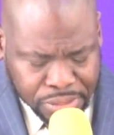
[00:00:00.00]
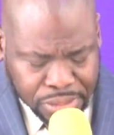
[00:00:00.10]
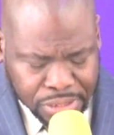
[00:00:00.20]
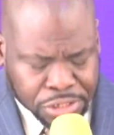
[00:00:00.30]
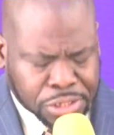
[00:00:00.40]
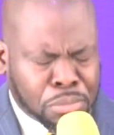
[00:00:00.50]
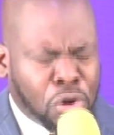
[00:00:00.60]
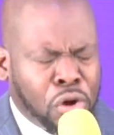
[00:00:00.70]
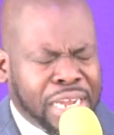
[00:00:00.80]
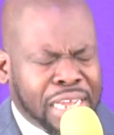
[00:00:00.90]
This
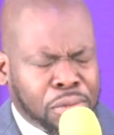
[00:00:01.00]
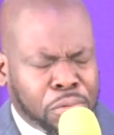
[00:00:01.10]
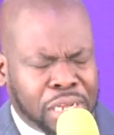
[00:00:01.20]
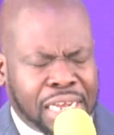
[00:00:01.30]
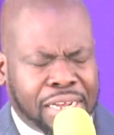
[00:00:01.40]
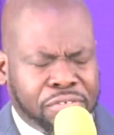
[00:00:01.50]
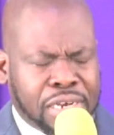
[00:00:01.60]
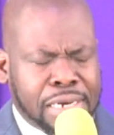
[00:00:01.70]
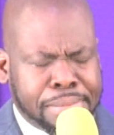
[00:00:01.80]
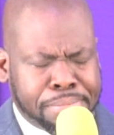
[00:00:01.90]
morning we have
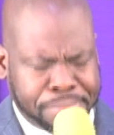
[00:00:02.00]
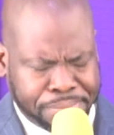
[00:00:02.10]
come